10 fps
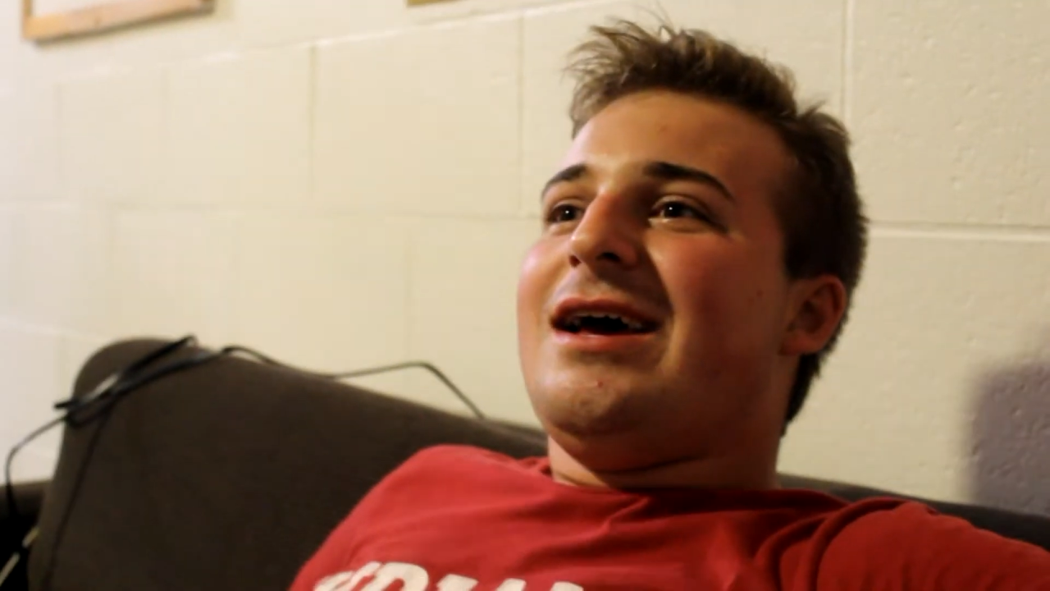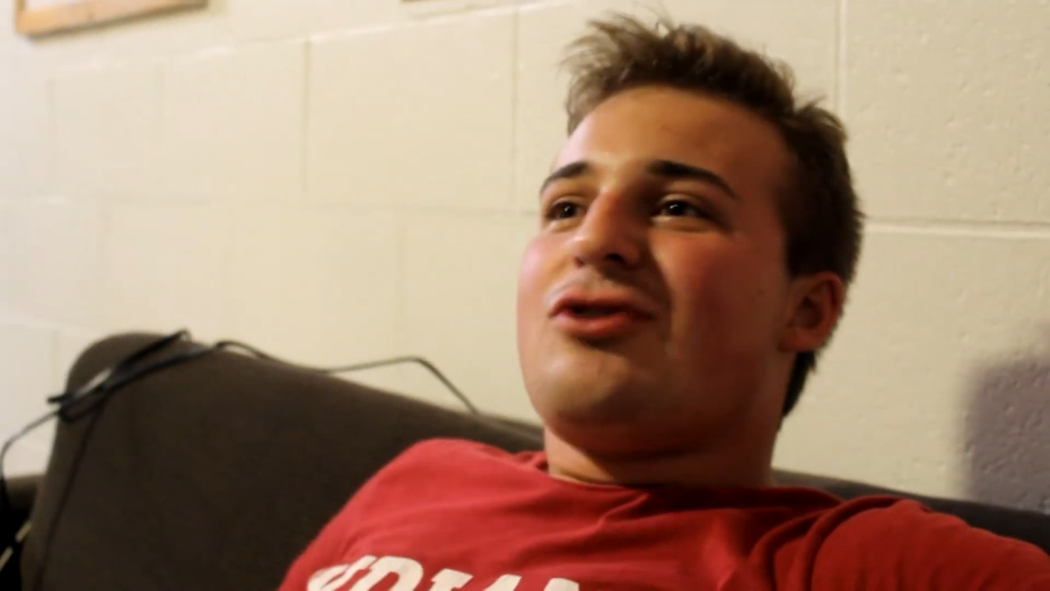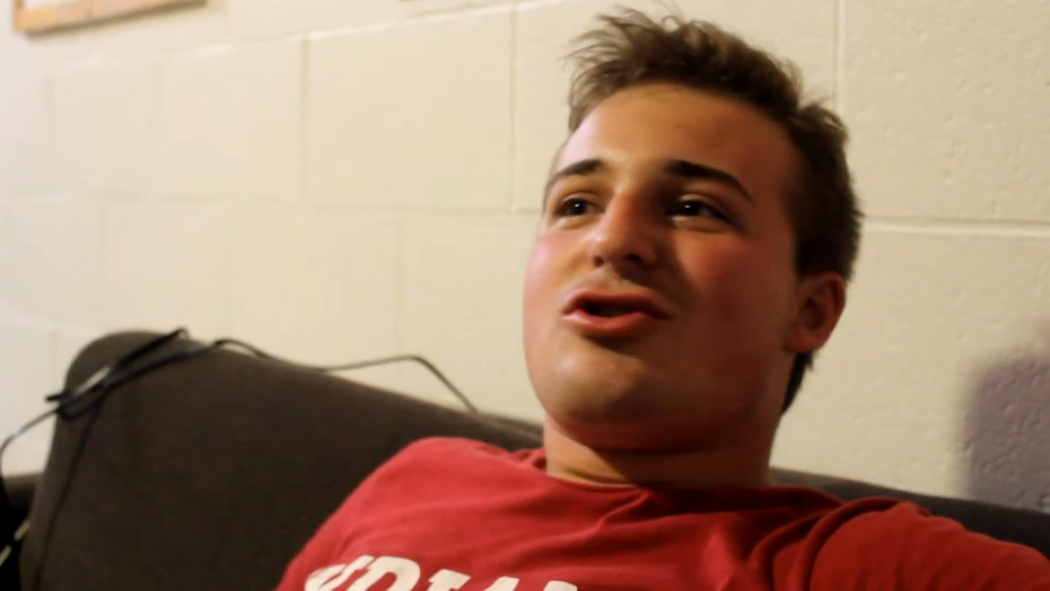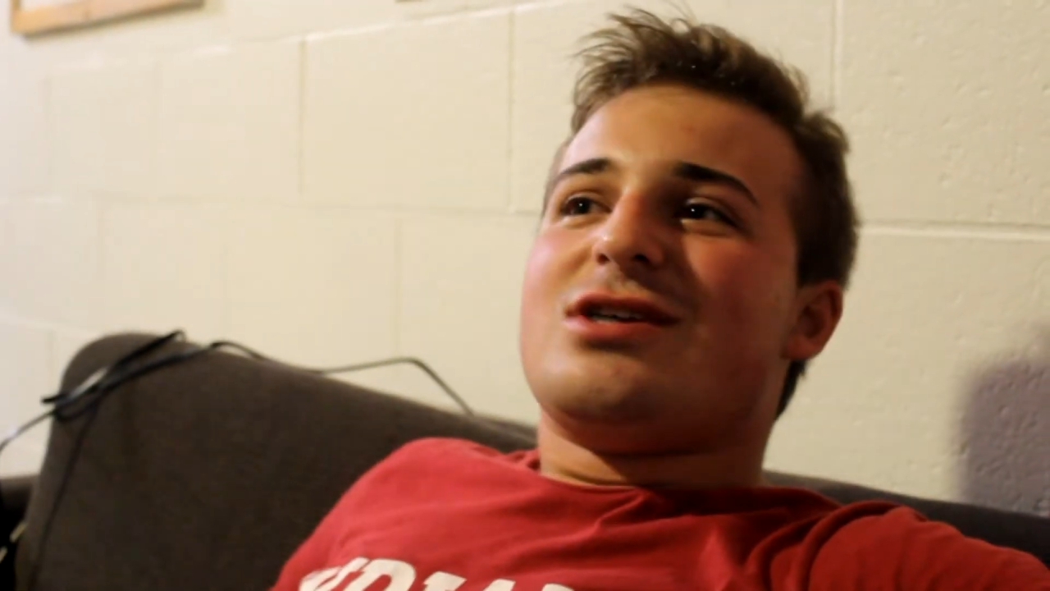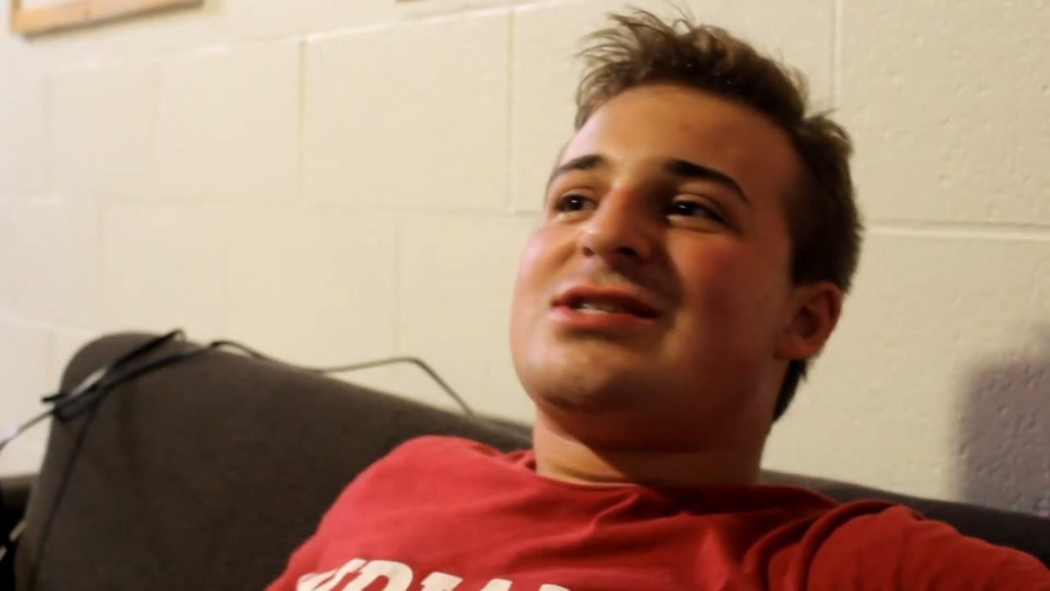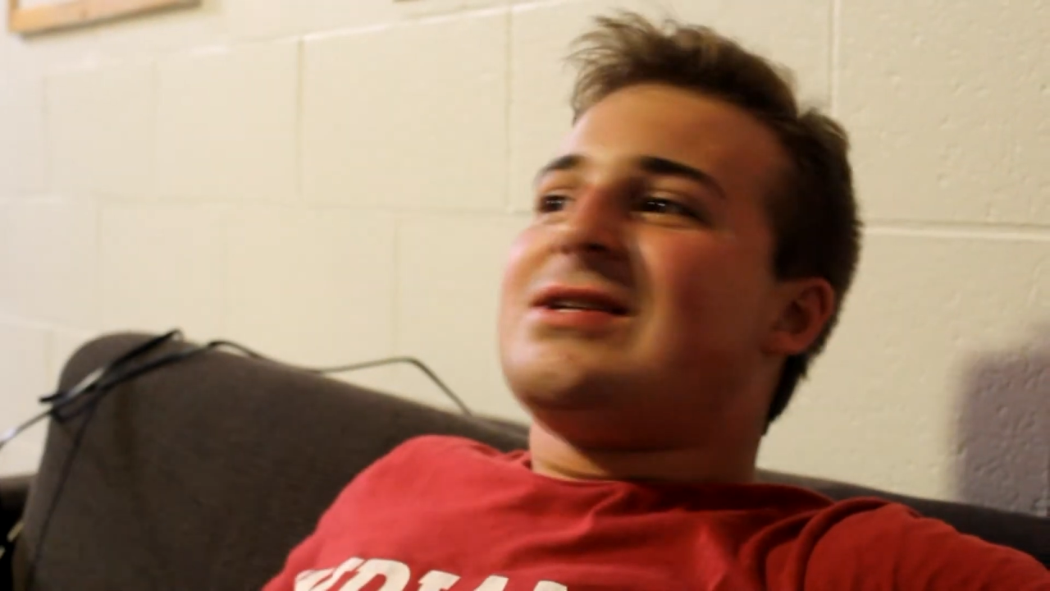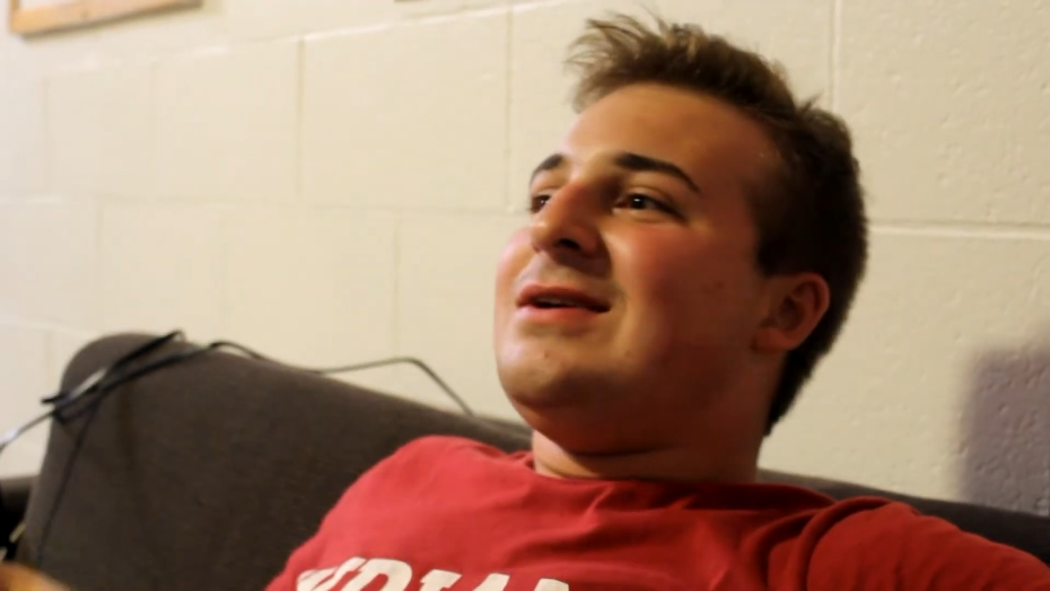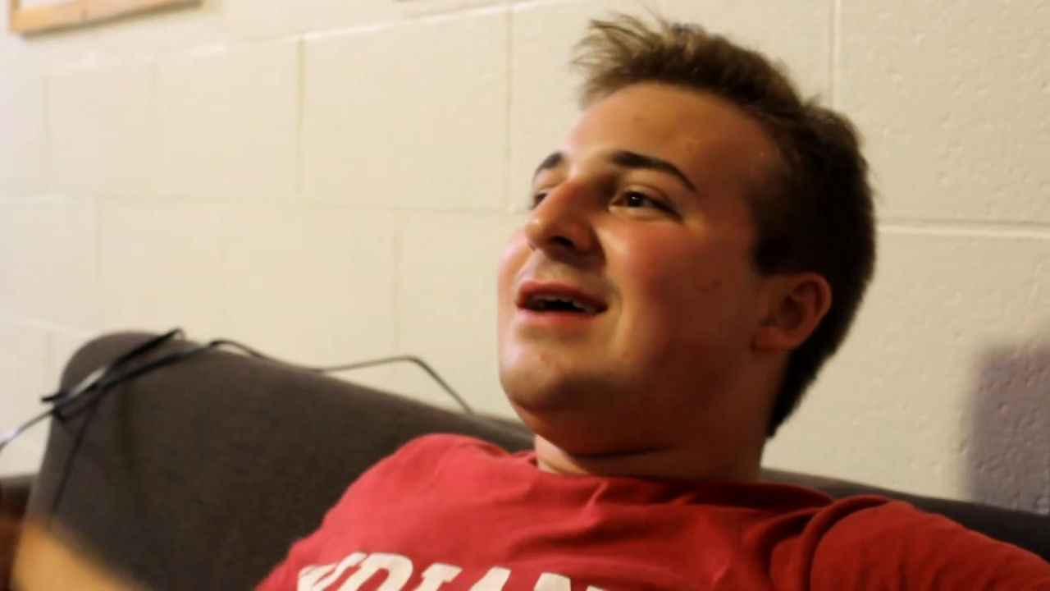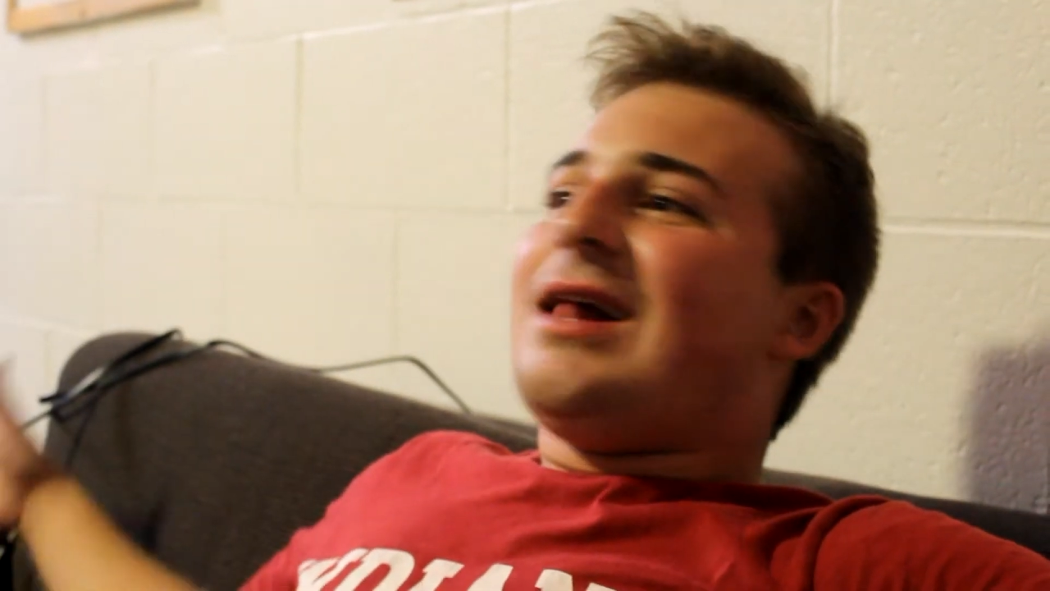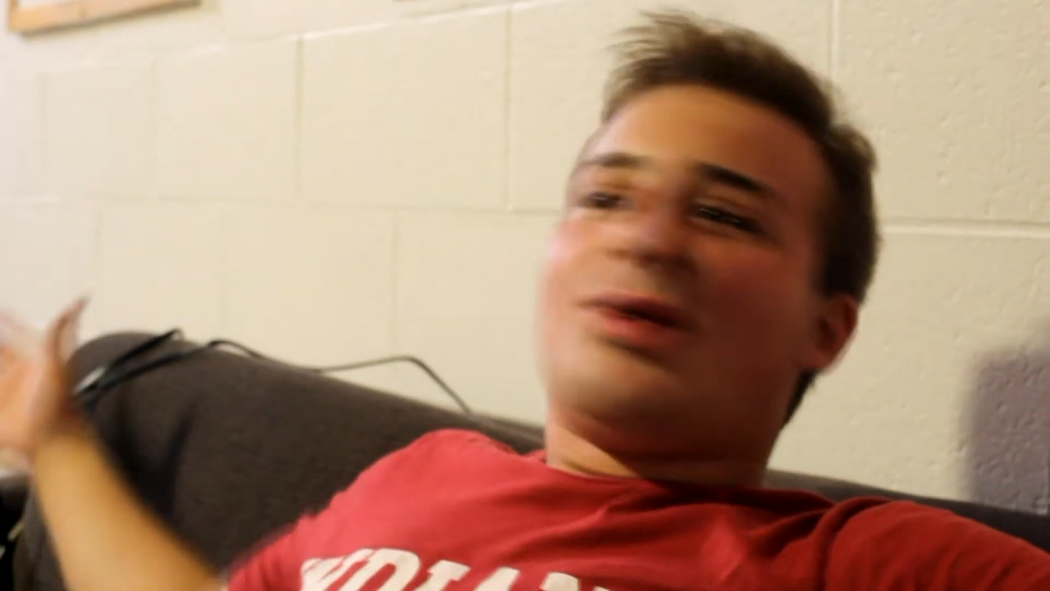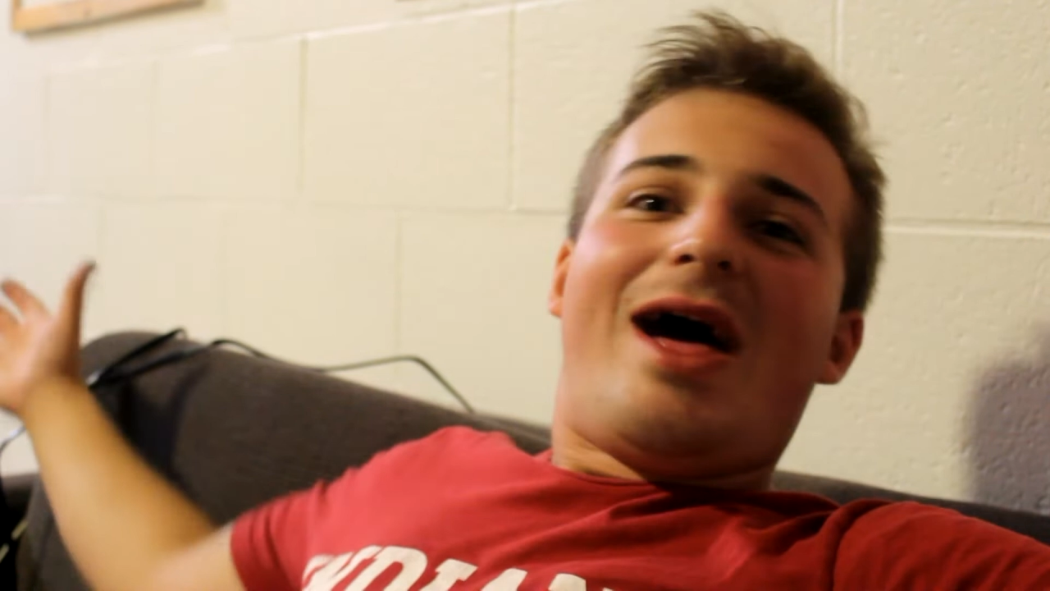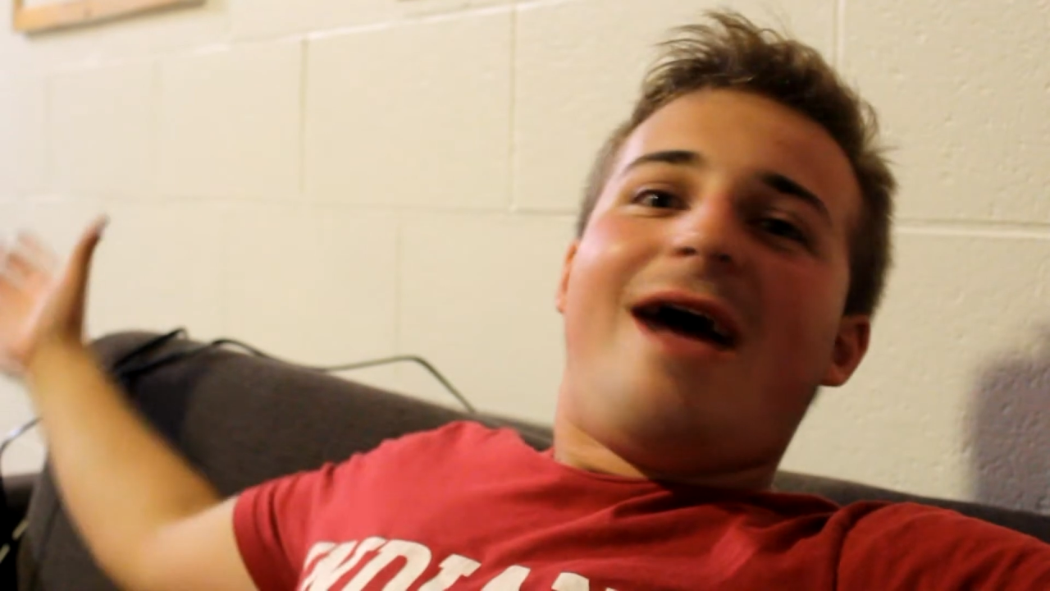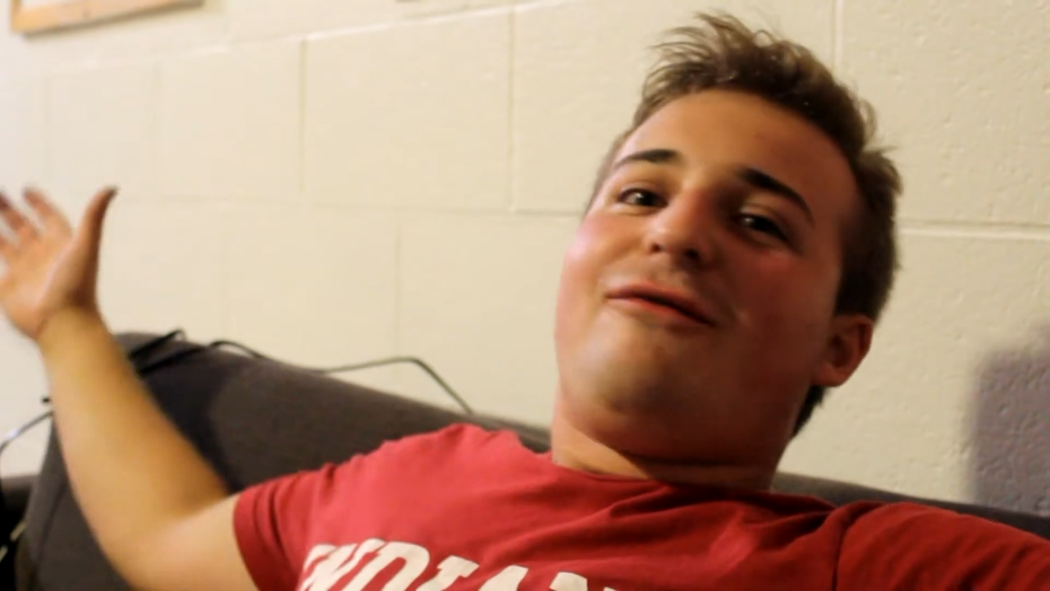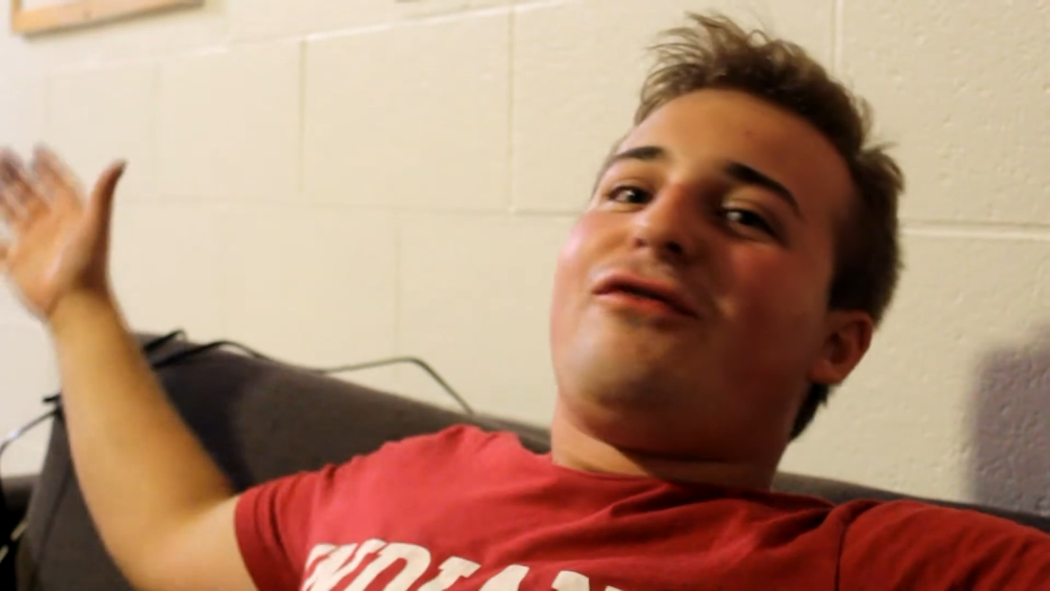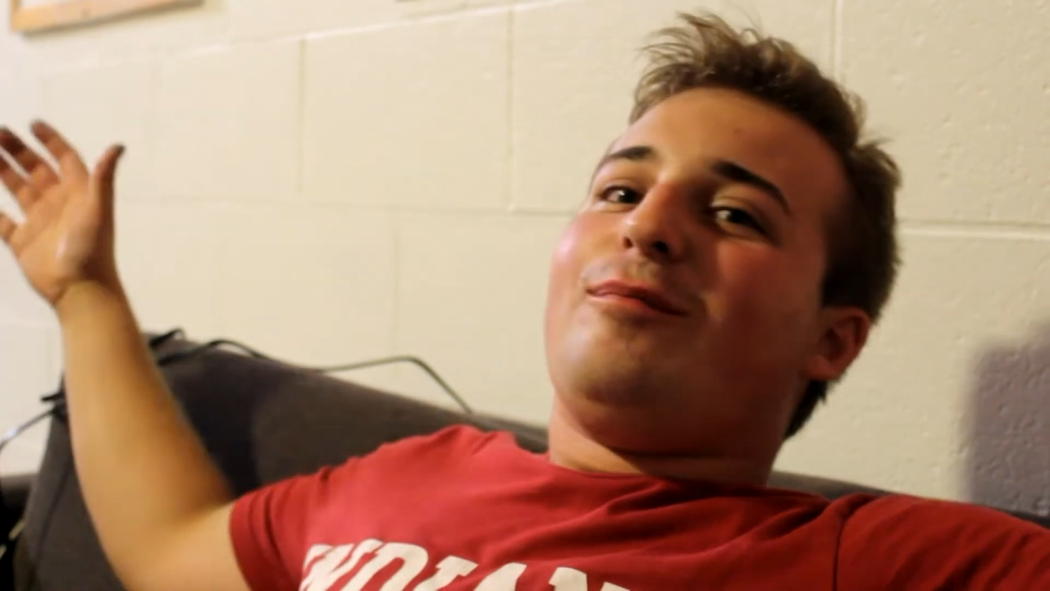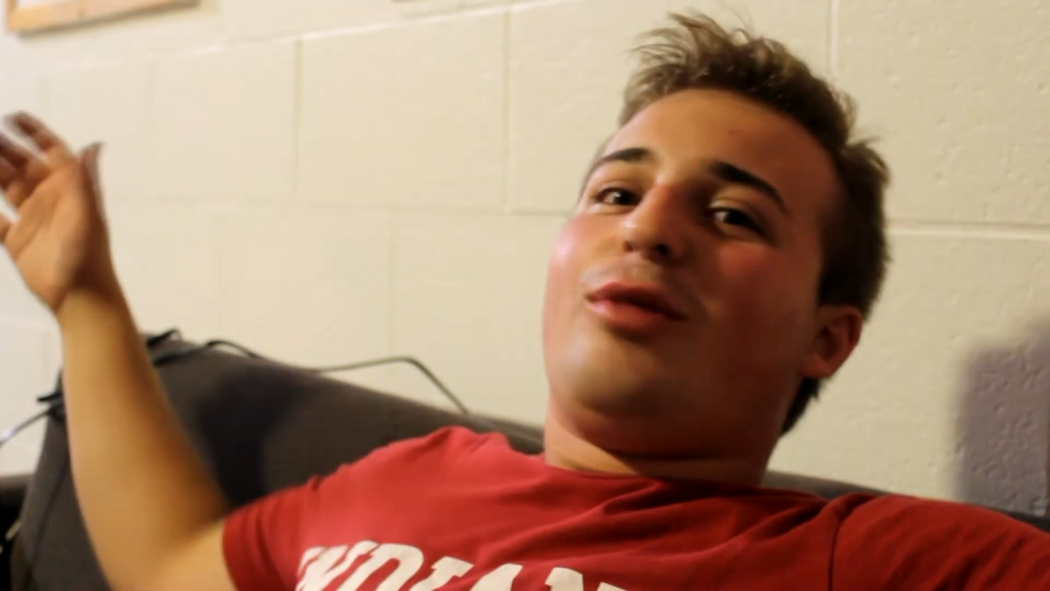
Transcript: just live from